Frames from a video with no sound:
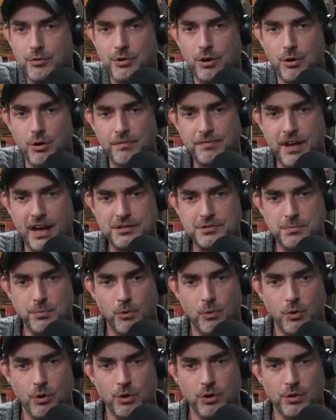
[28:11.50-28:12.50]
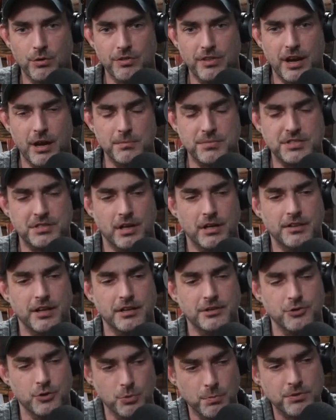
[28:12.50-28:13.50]
don't know if that's more that I'm
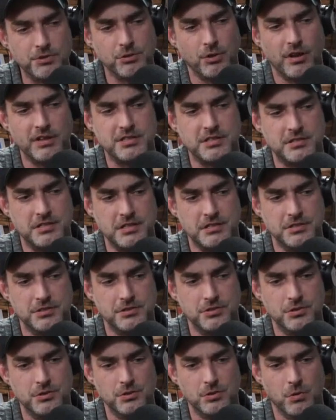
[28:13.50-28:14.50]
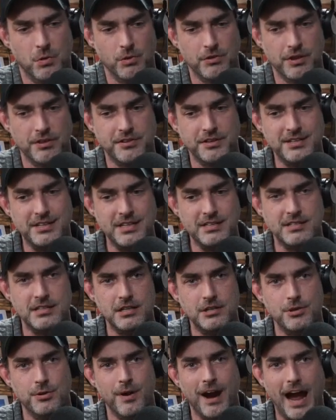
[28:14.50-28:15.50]
stunned that Doom Patrol has a season 2 or that the
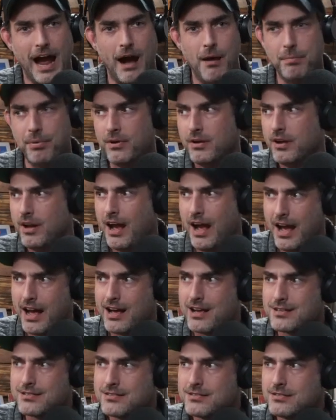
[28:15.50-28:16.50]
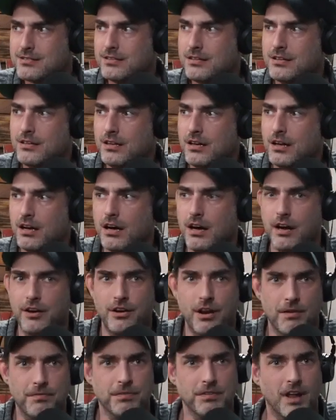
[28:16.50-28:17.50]
DCU app has
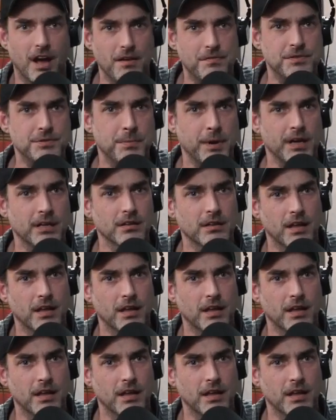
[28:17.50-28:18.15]
enough lifespan